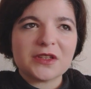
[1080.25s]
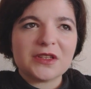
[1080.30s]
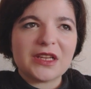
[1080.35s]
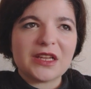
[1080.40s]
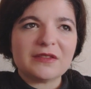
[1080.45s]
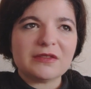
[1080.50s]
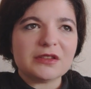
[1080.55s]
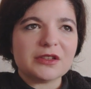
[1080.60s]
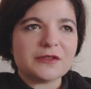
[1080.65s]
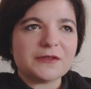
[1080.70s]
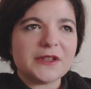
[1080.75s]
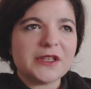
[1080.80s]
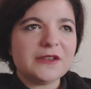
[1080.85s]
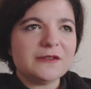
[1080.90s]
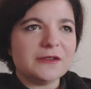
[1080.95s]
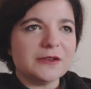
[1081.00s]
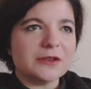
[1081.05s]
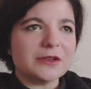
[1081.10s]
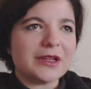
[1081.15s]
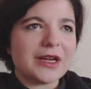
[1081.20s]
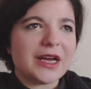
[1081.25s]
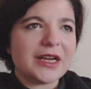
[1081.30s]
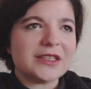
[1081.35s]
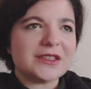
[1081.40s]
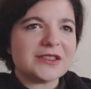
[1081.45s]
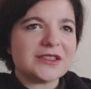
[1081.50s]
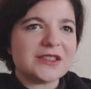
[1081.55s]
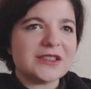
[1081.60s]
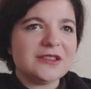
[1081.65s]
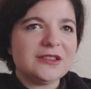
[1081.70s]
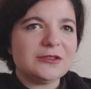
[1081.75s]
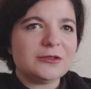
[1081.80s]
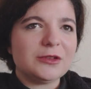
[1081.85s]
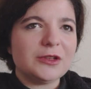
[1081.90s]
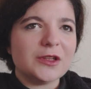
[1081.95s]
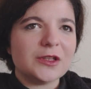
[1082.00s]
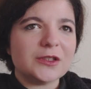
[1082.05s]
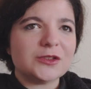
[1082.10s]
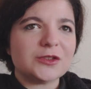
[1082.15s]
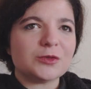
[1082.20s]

level of evil I didn't learn to